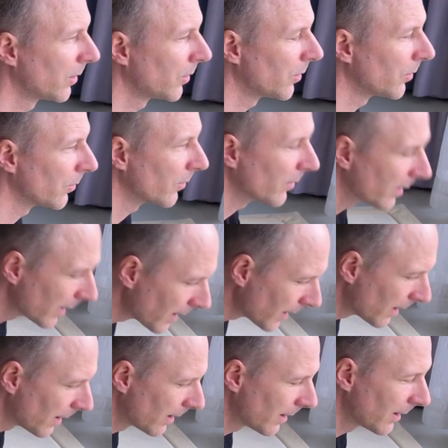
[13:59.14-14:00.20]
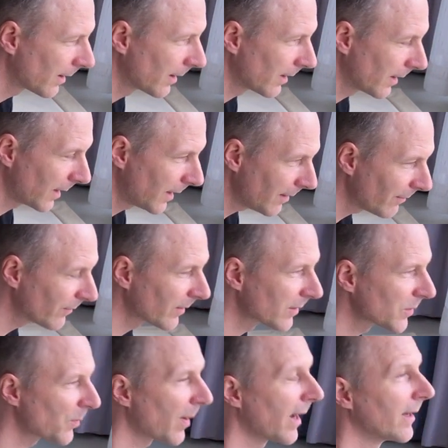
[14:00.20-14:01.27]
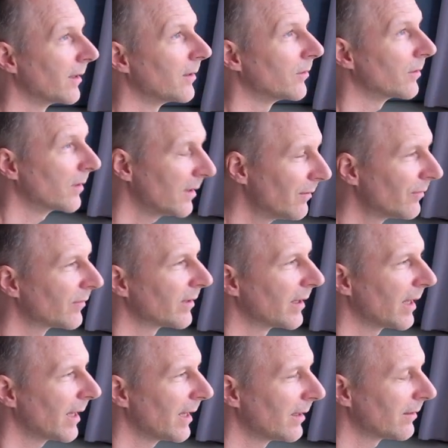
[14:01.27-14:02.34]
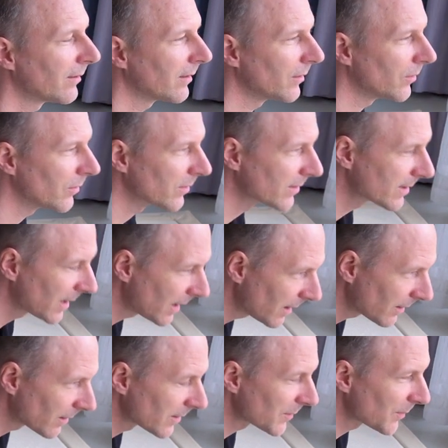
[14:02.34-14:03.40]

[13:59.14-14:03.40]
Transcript: you lift the spine and you lift the head and you sink the